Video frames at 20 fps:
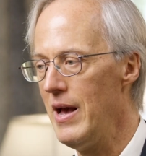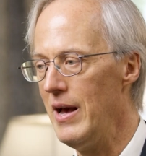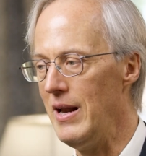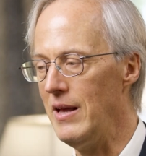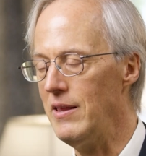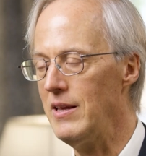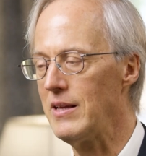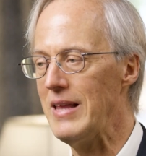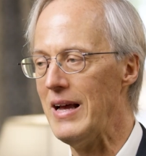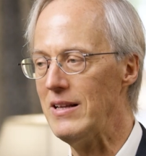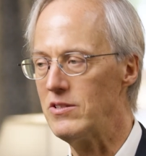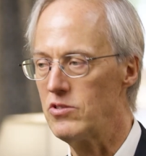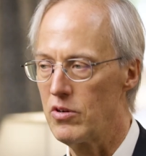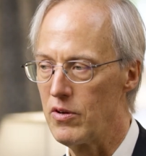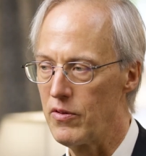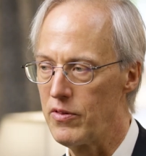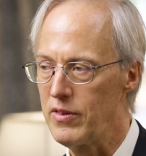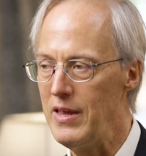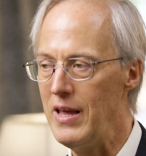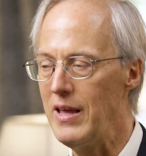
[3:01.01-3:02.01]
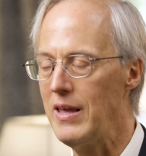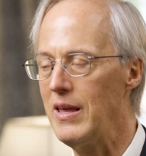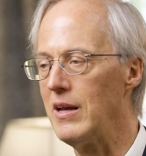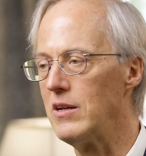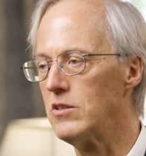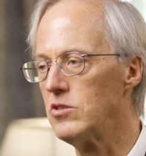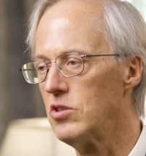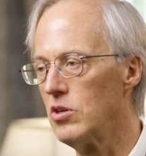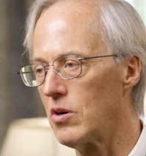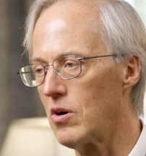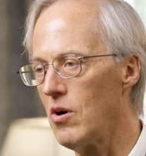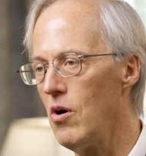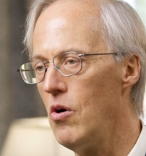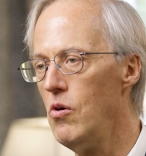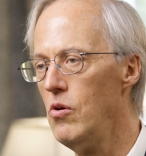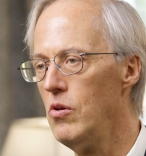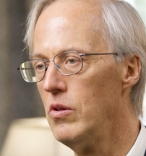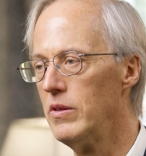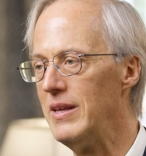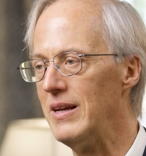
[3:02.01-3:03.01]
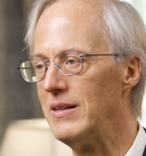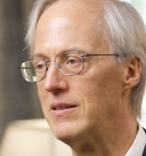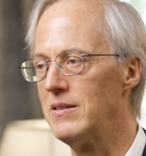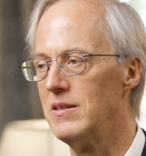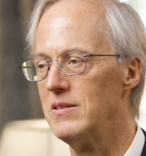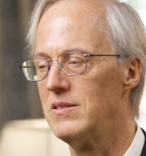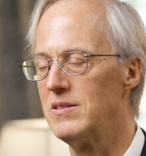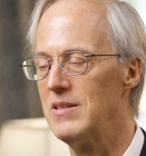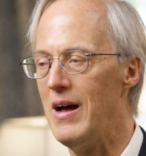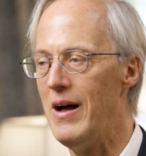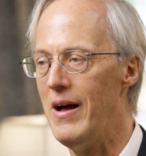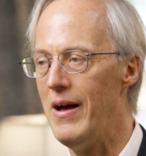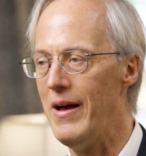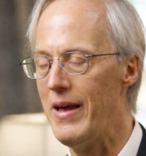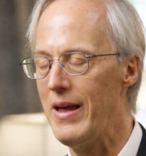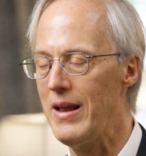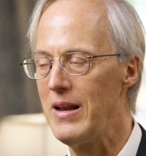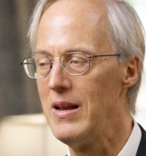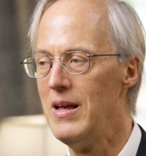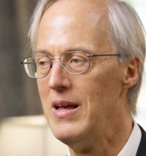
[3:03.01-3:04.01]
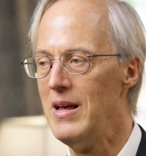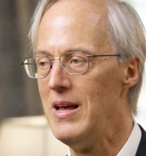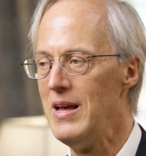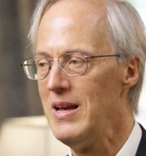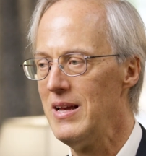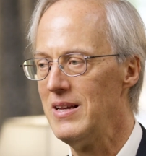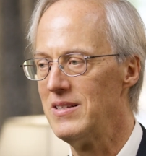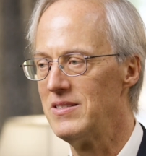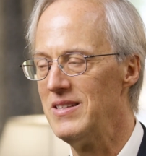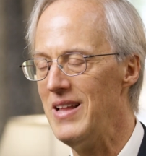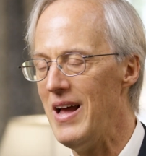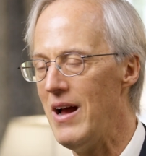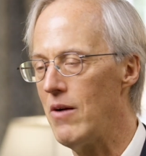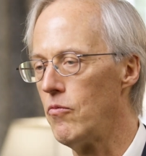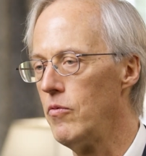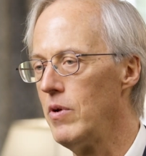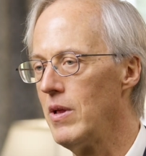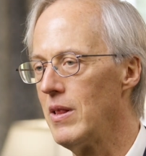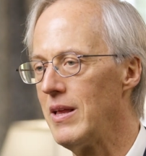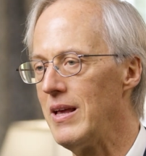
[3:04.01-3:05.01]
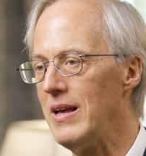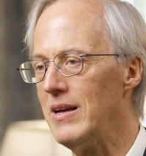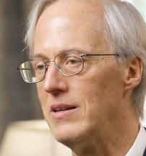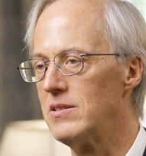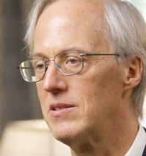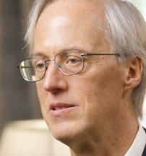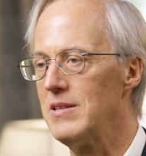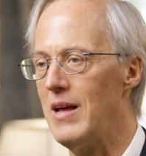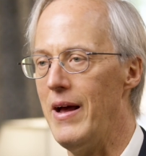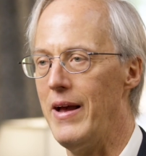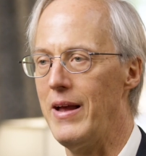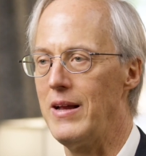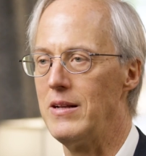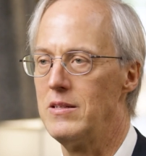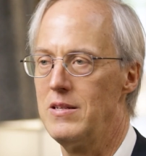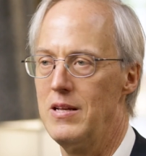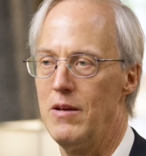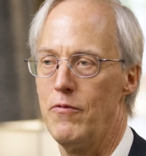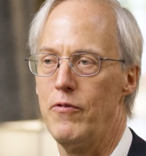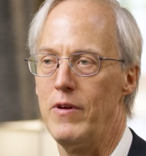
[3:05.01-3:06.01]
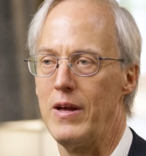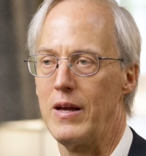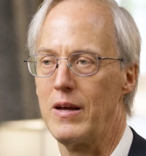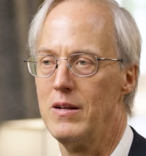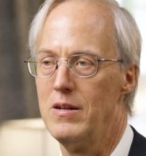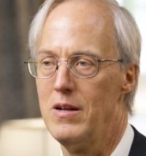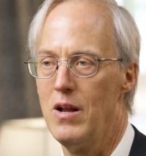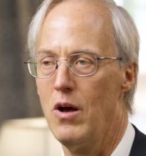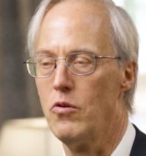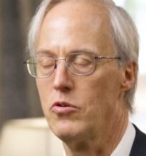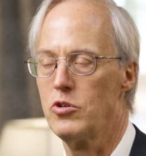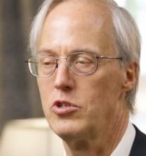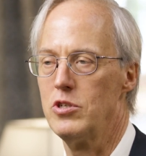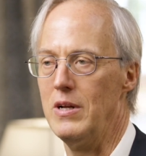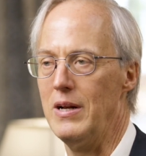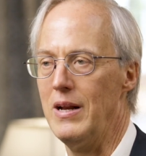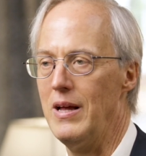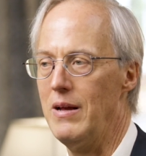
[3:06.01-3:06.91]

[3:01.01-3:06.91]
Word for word: And I think that sort of thinking took hold, that design is not really a scientific notion.